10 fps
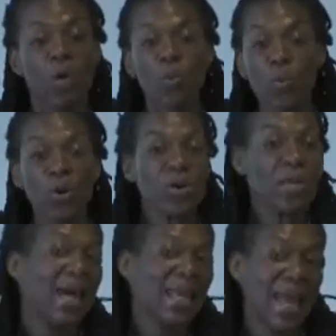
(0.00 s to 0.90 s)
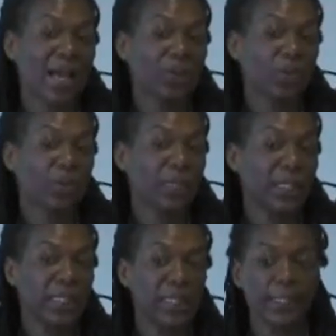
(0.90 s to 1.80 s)
we're not
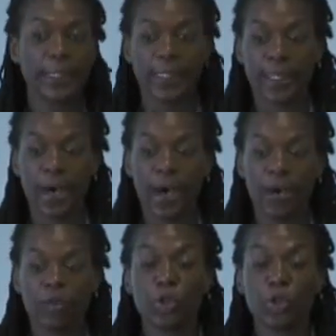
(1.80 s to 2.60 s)
actually um,